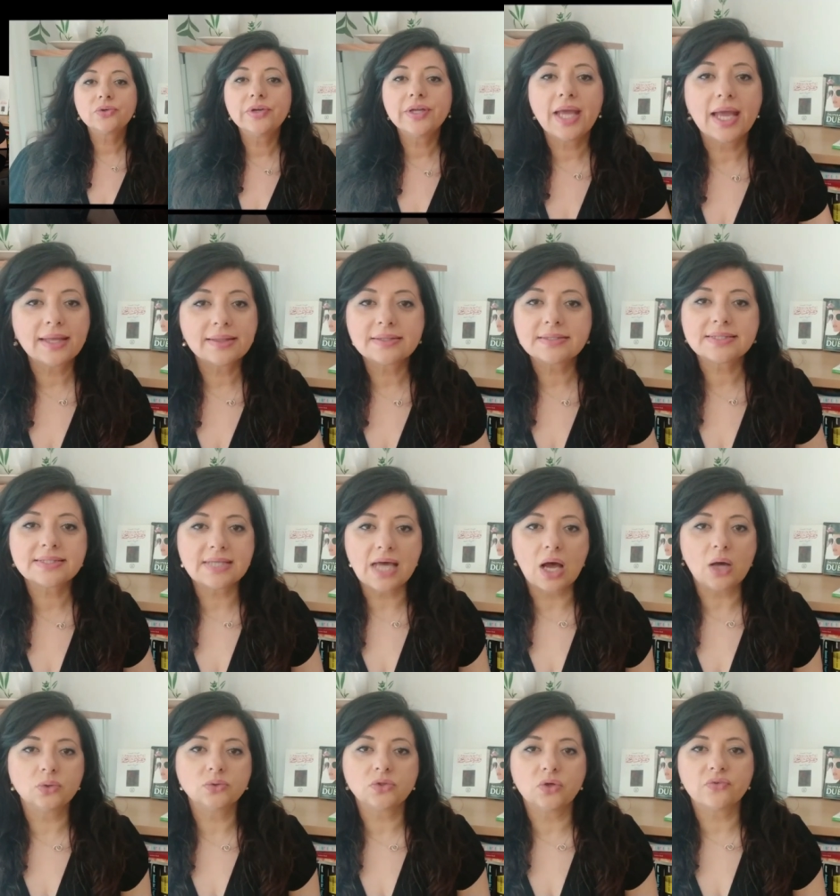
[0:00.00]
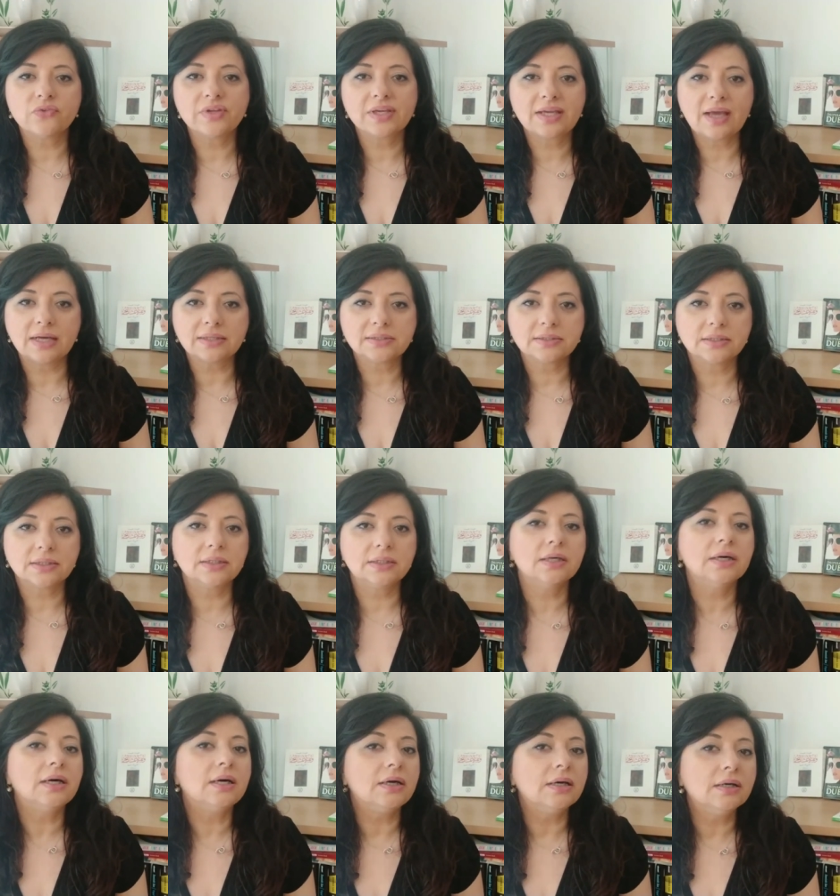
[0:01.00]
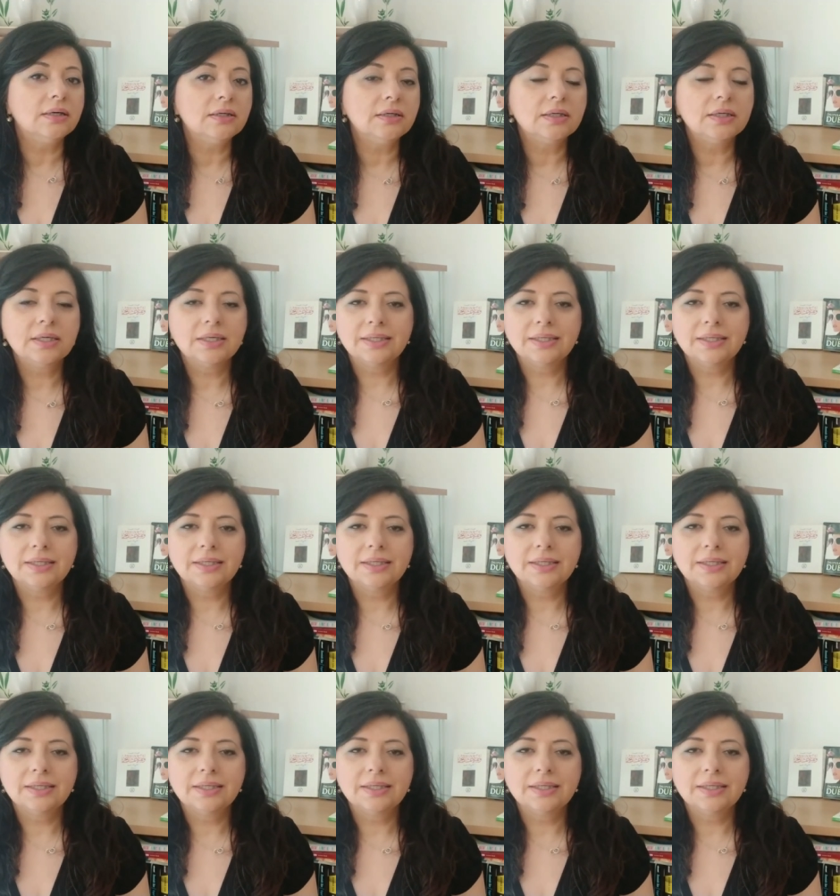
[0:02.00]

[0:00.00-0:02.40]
create the sound of the guttural h?